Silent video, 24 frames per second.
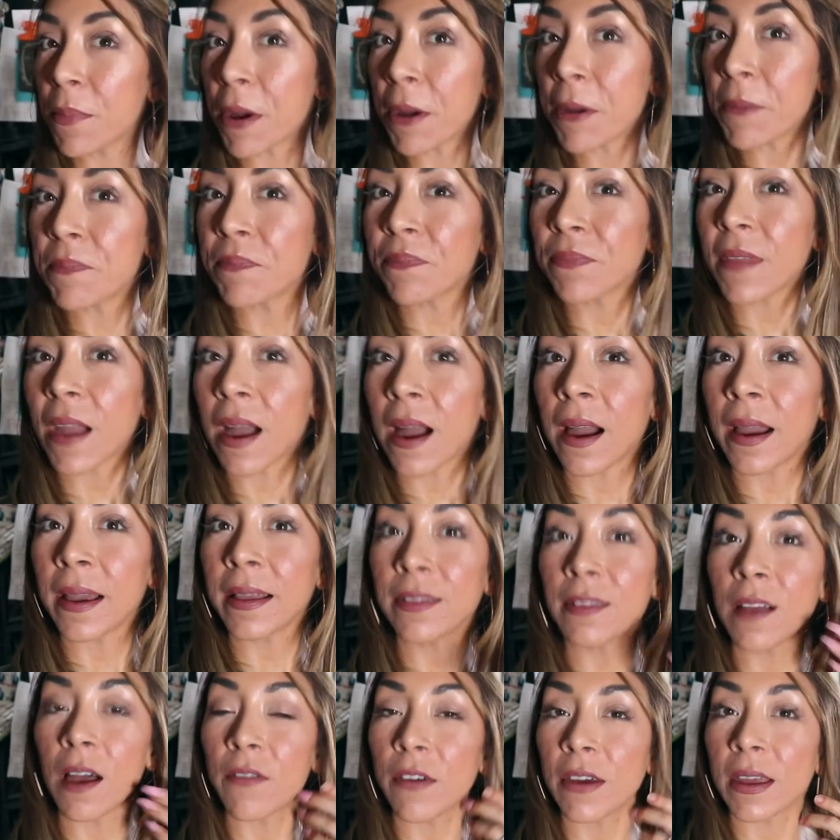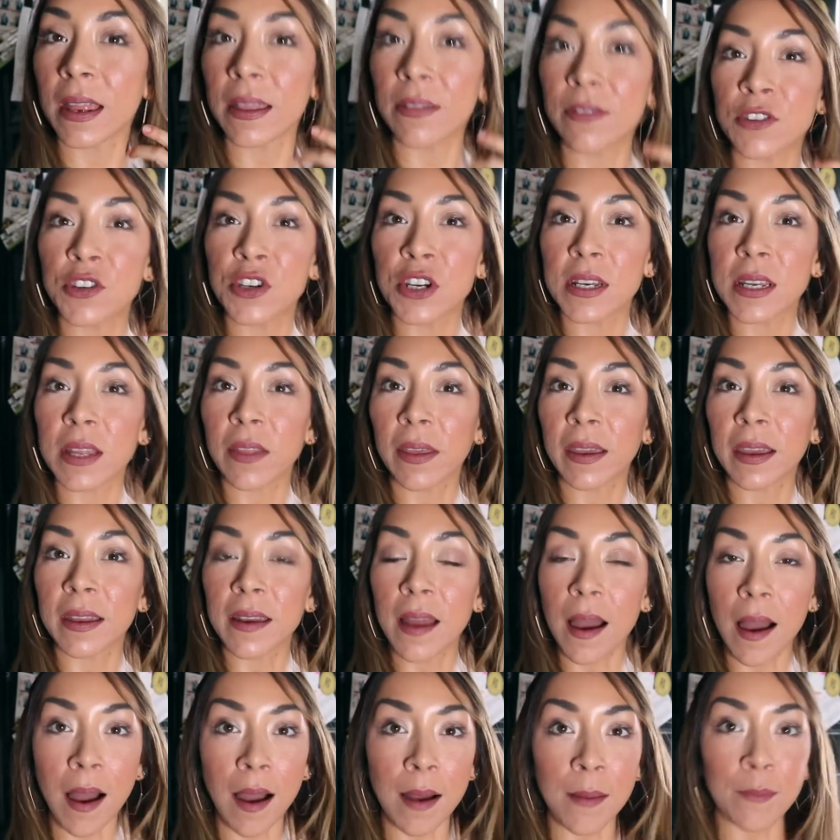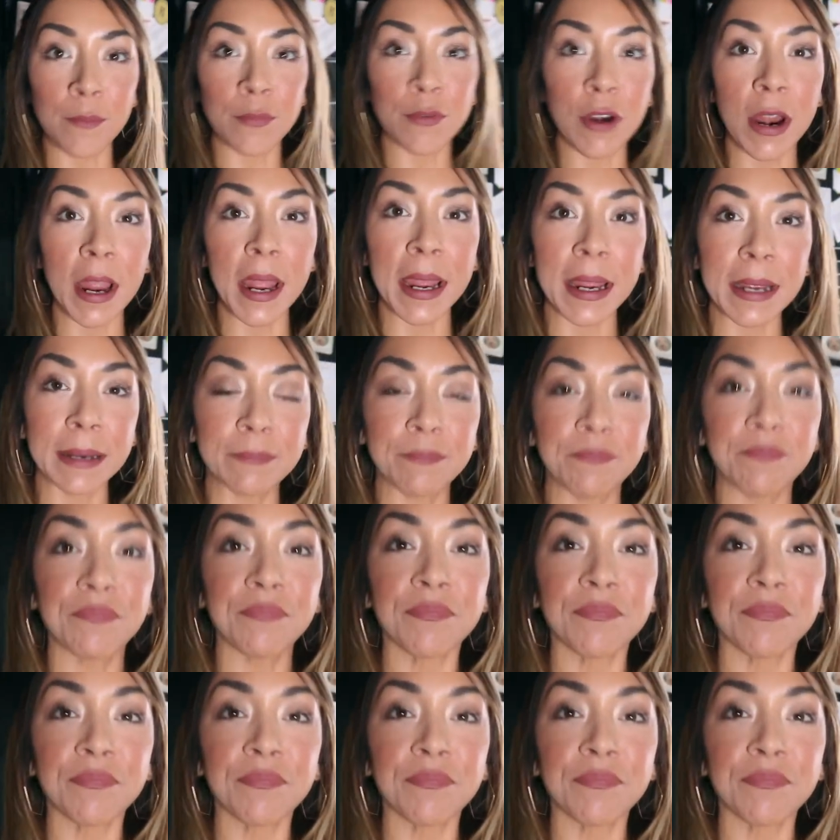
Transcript: but I love it. She did like an ombre